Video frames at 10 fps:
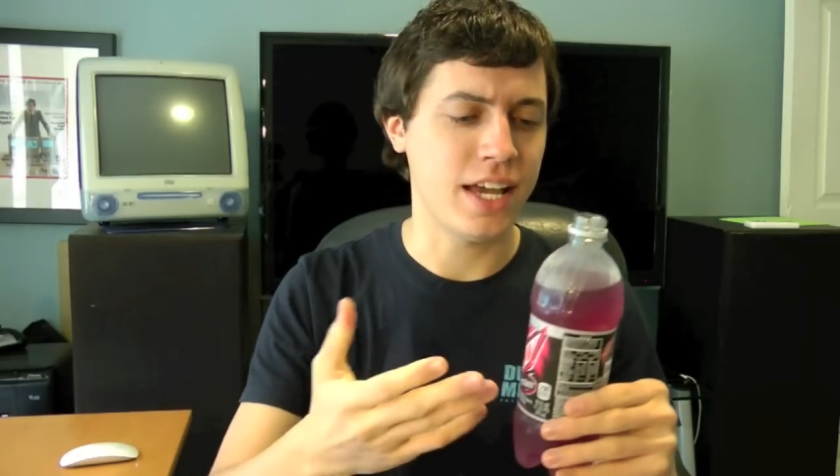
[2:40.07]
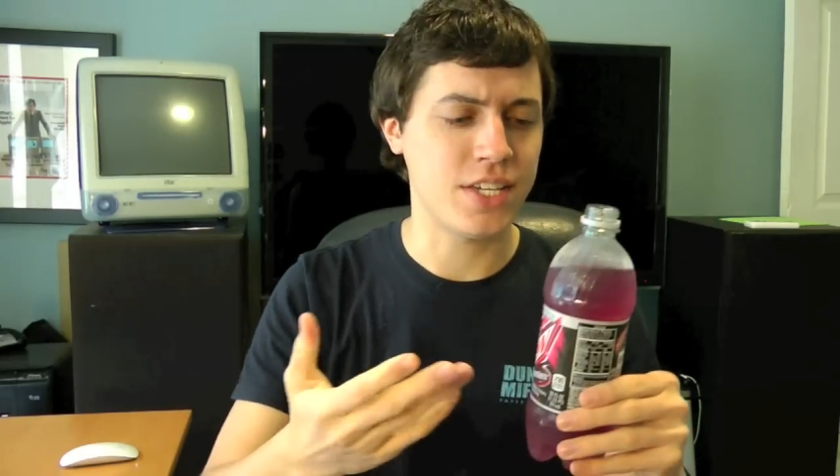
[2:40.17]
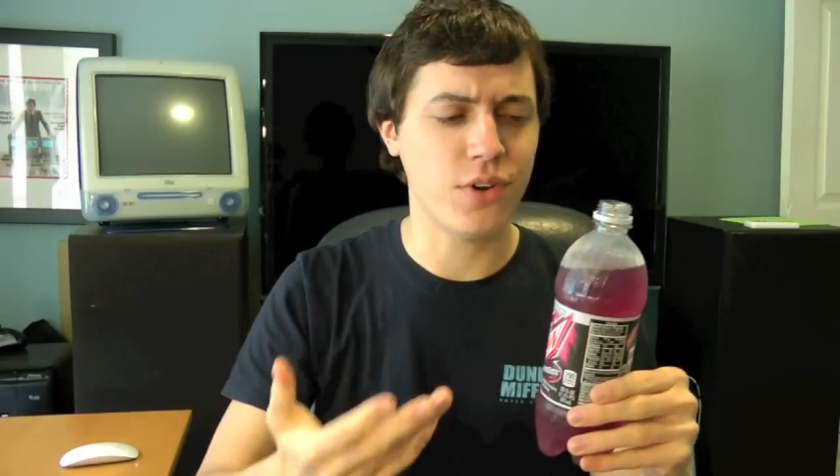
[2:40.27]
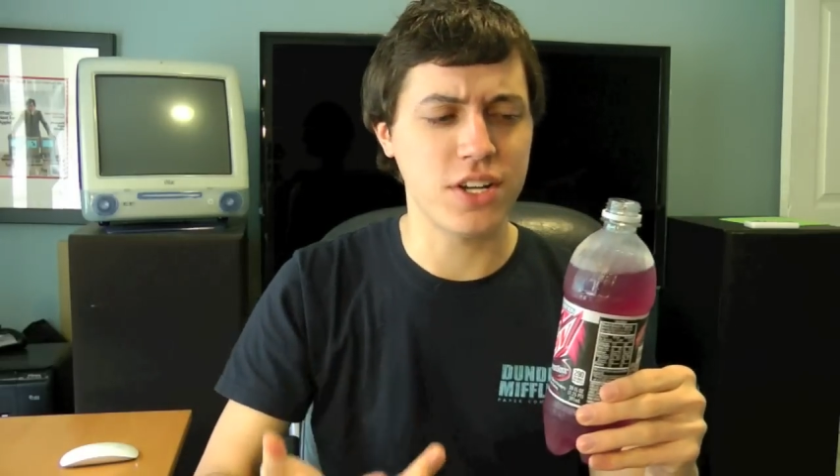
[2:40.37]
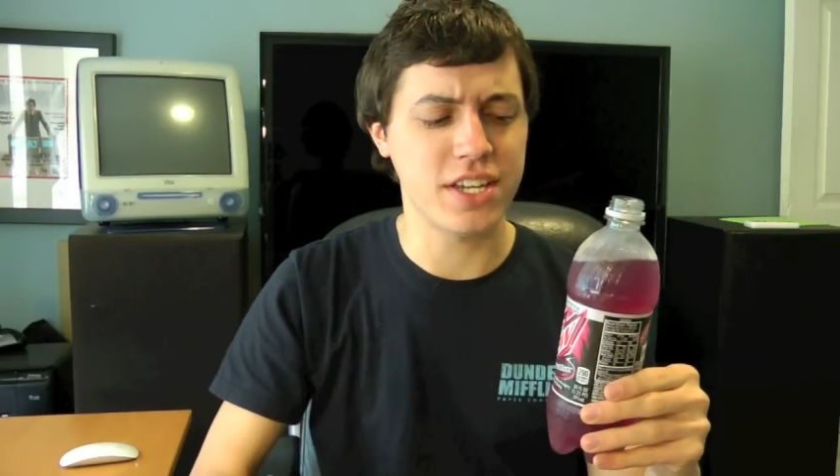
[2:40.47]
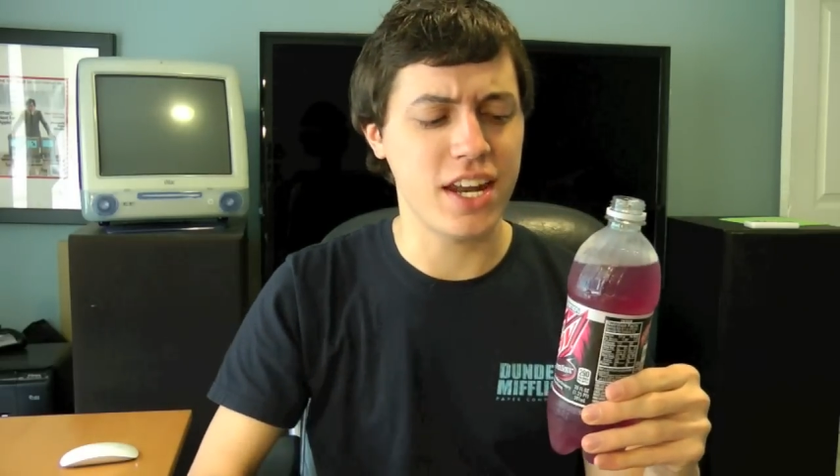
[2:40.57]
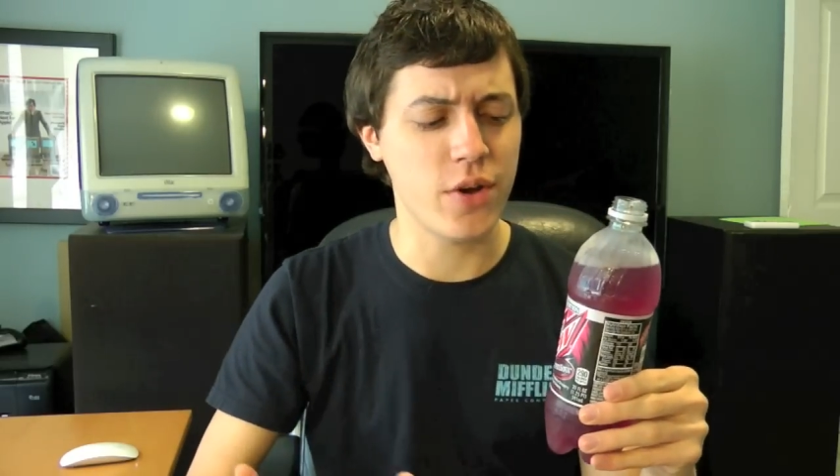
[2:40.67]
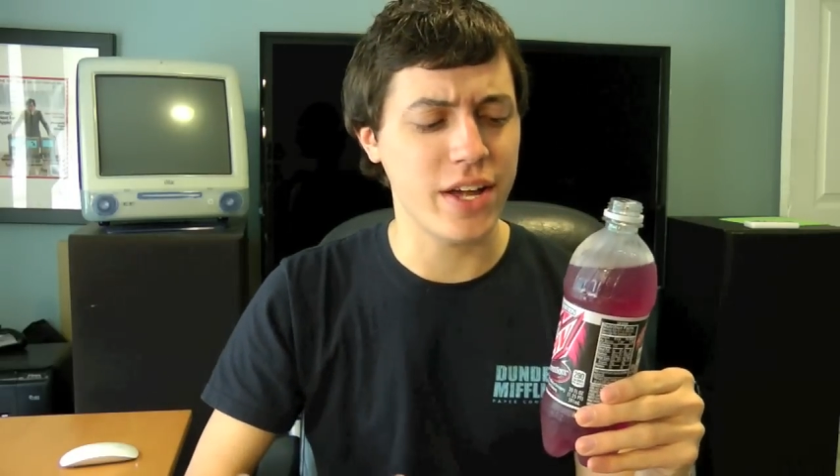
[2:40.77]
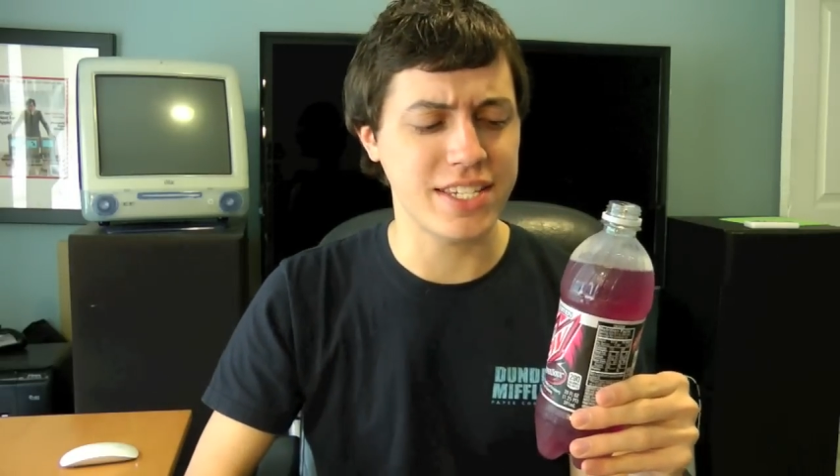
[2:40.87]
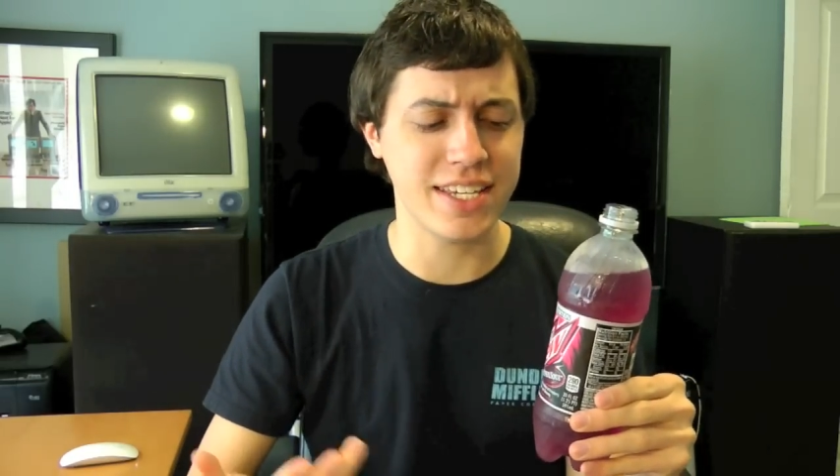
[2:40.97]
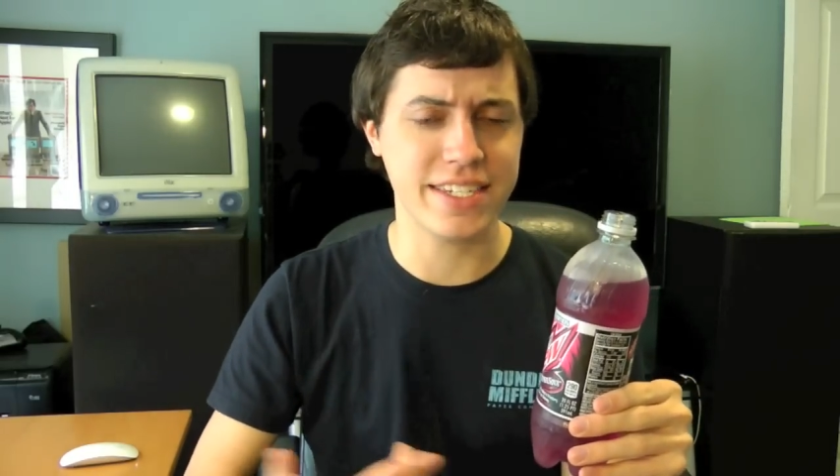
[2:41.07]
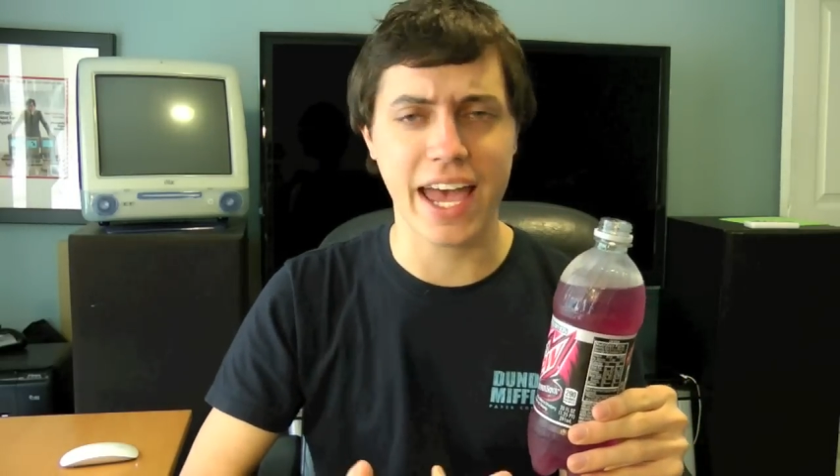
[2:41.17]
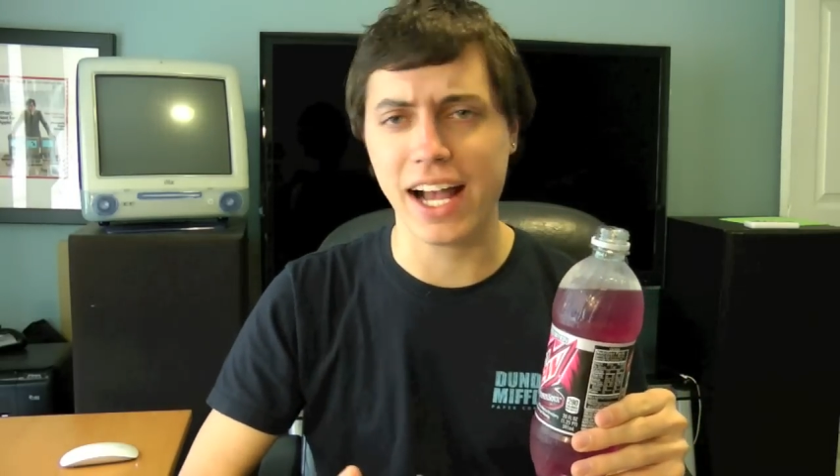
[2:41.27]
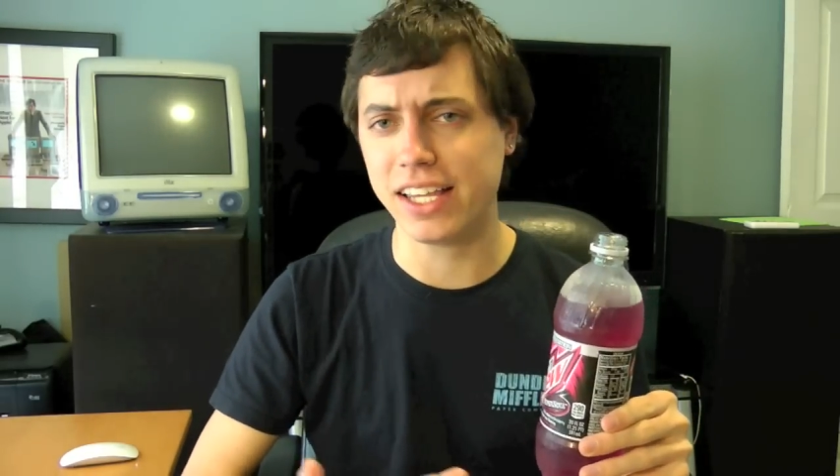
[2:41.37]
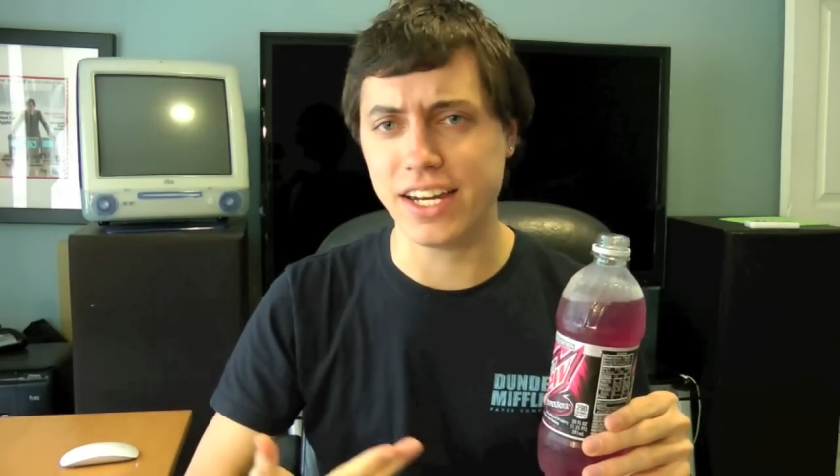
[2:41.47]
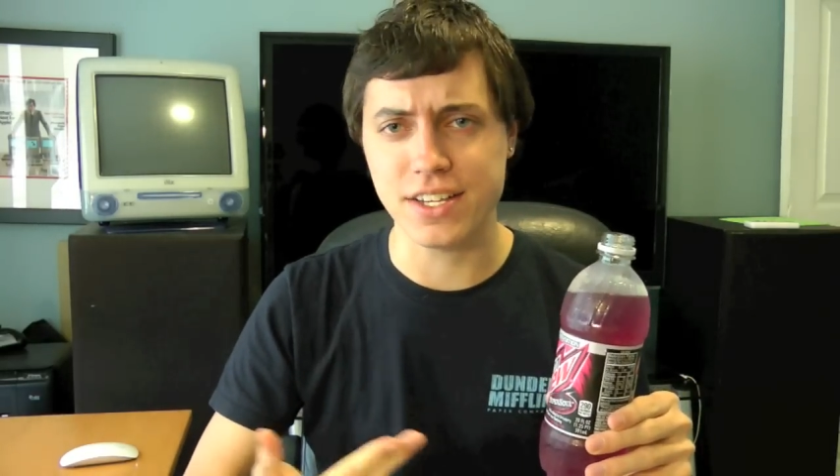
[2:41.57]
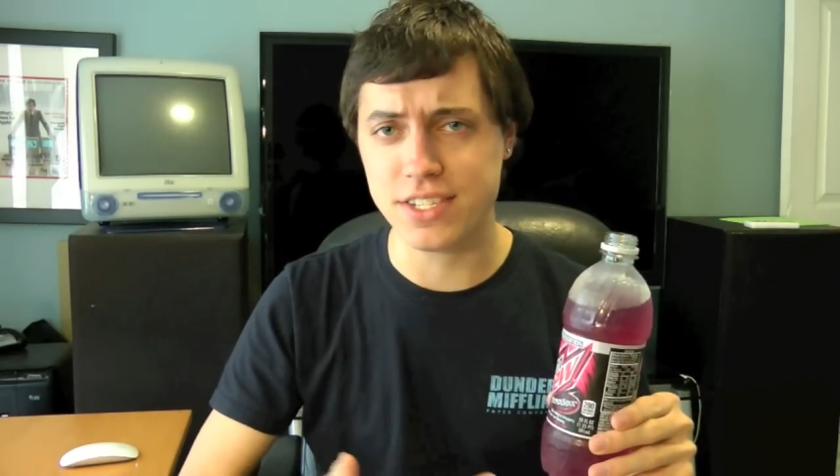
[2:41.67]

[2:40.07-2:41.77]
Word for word: As far as I know, it's exactly the